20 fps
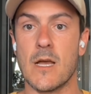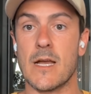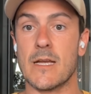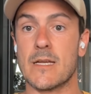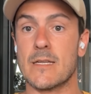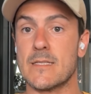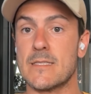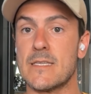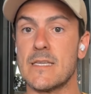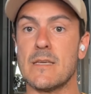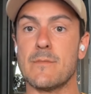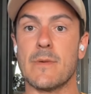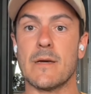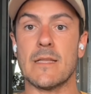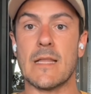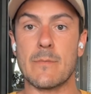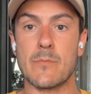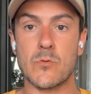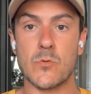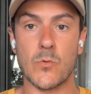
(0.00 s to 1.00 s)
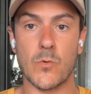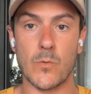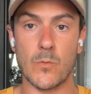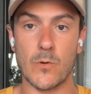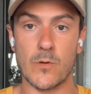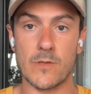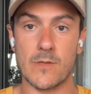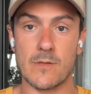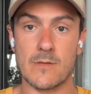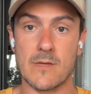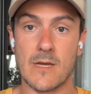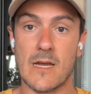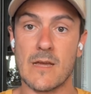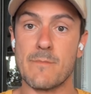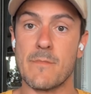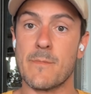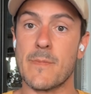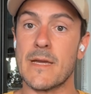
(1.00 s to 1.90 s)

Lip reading: I could see in my laboratory work at the time,